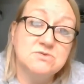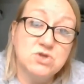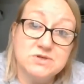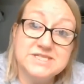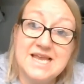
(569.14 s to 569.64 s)

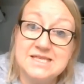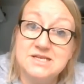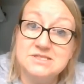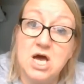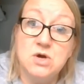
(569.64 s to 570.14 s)
Dr.
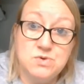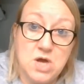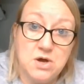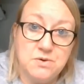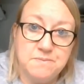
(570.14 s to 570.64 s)
Lanyon's own
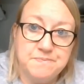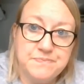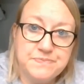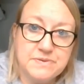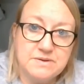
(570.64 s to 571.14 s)
home.
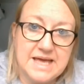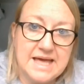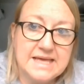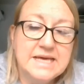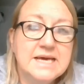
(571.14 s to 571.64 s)

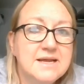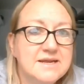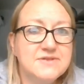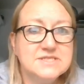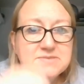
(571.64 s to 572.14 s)
Okay.
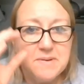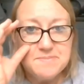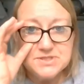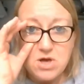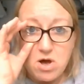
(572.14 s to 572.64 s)
Now this is a
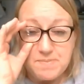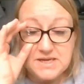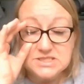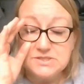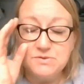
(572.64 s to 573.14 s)
bit bizarre
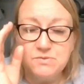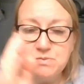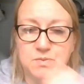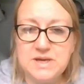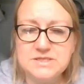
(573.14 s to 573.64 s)
because
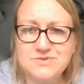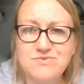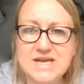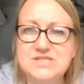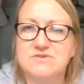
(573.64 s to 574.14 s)
we as the
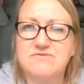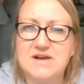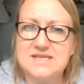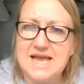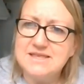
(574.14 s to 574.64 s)
reader, in
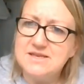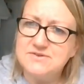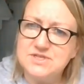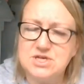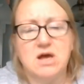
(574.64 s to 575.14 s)
fact Lanyon at
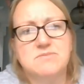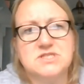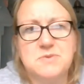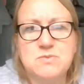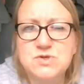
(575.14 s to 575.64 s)
the time
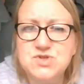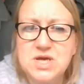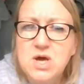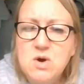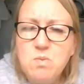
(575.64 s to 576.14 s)
must have been wondering
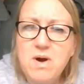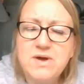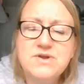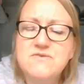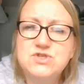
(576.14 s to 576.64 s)
why
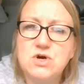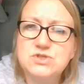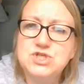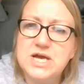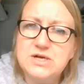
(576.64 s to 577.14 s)
on earth
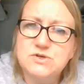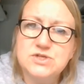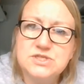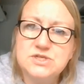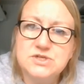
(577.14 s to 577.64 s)
Dr. Jekyll
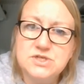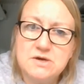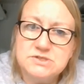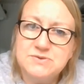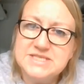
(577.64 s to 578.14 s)
couldn't go
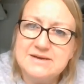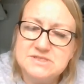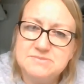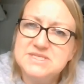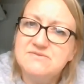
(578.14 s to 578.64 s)
to his house
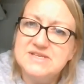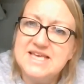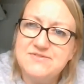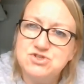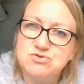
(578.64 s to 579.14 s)
himself and
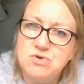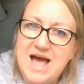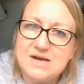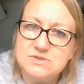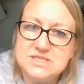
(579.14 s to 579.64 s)
get the drawer
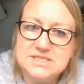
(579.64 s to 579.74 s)
out.